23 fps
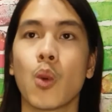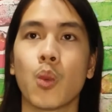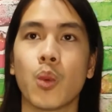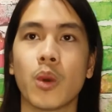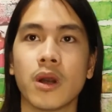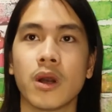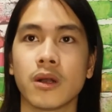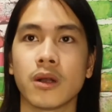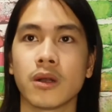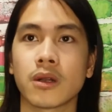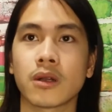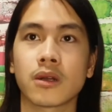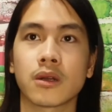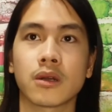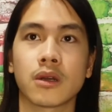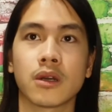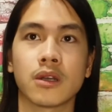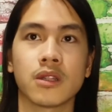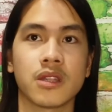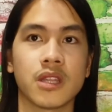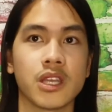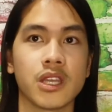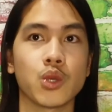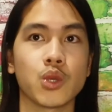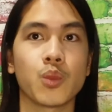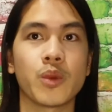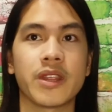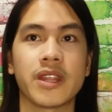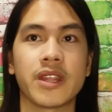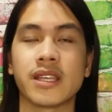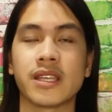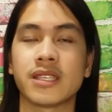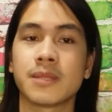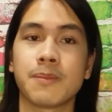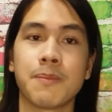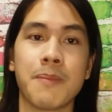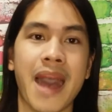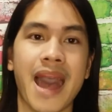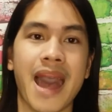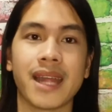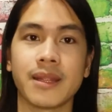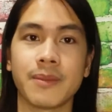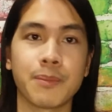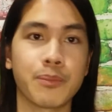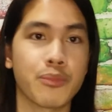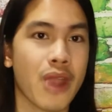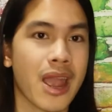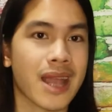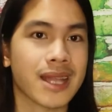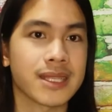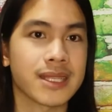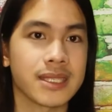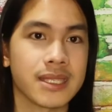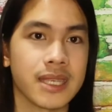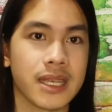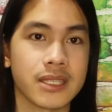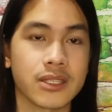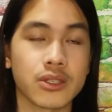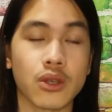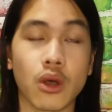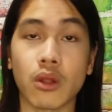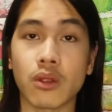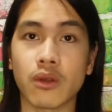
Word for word: will continue with its bad practices